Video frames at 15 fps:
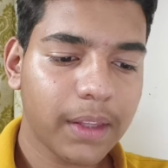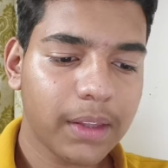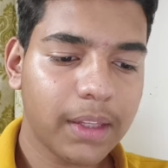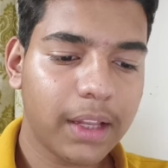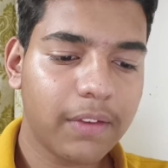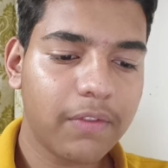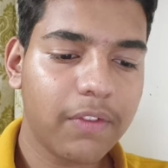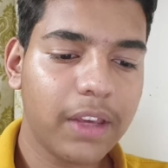
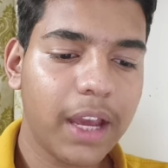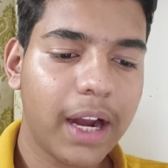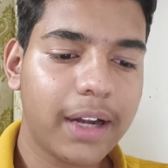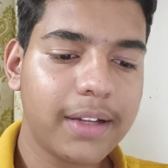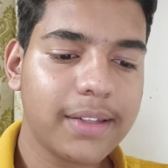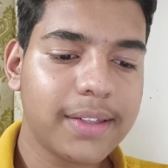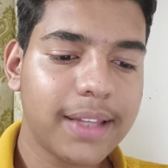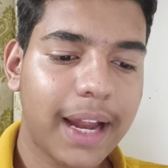Then we had
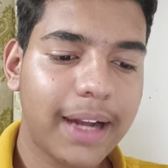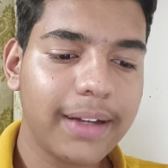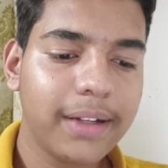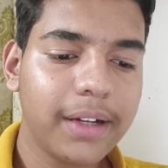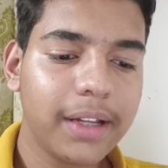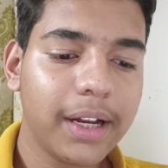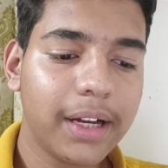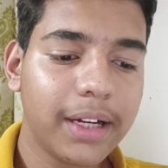
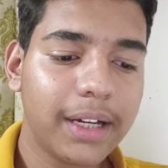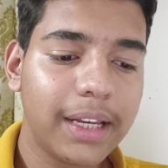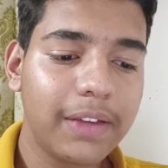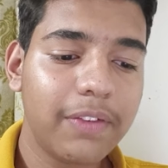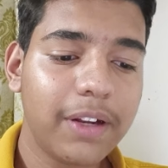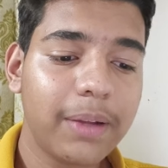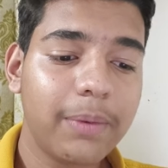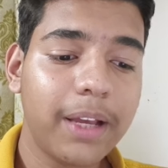Santner and
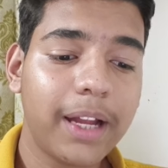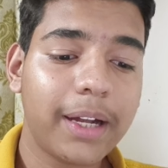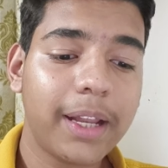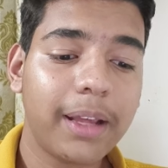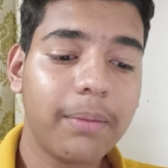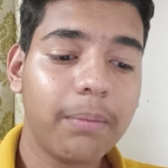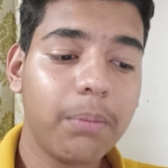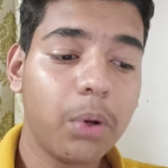Cleaver
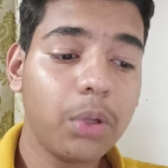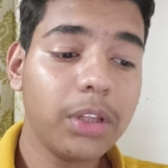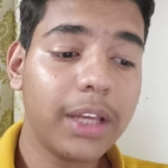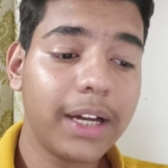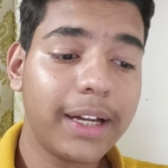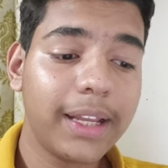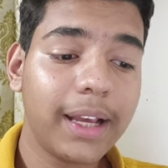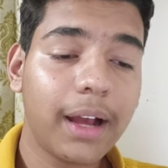getting both
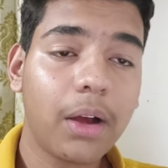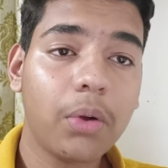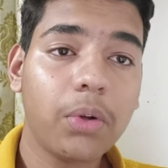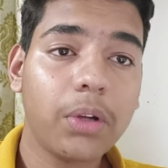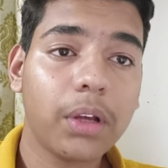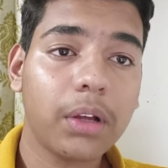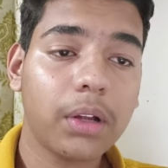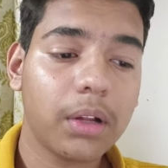getting
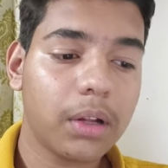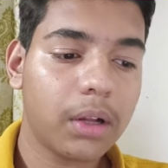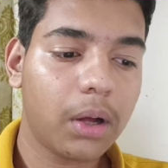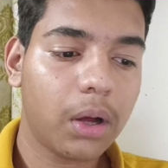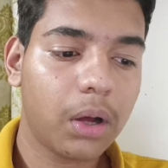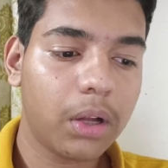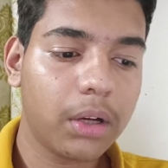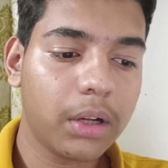out
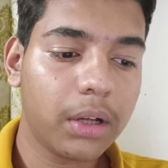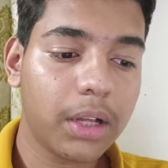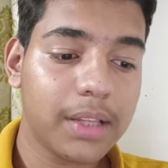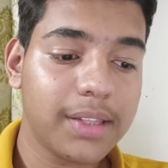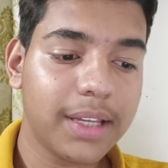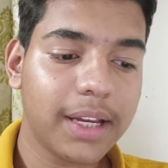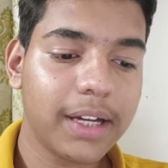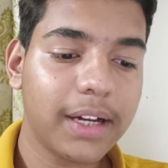on
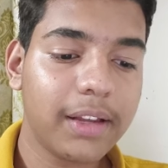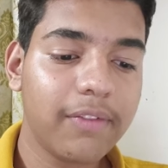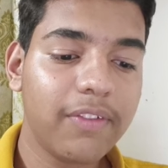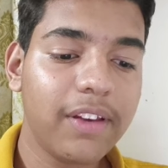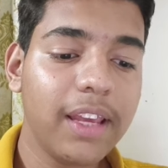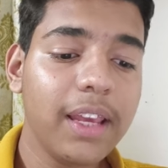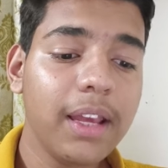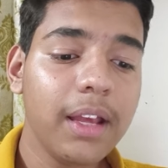
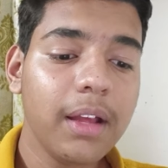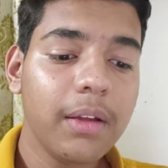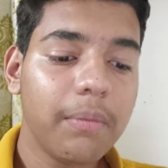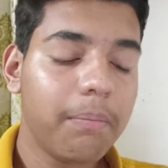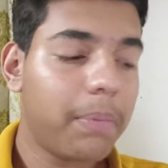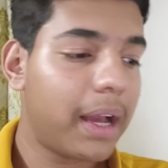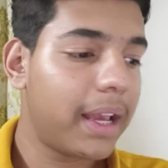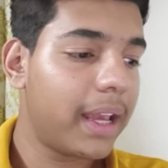consecutively
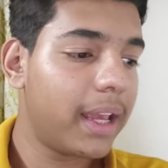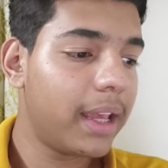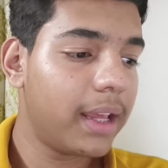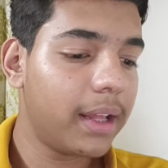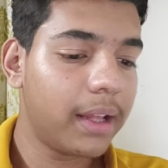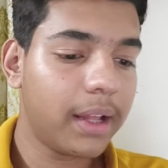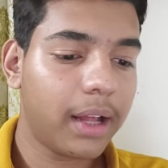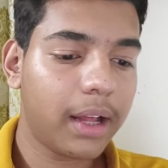by
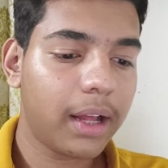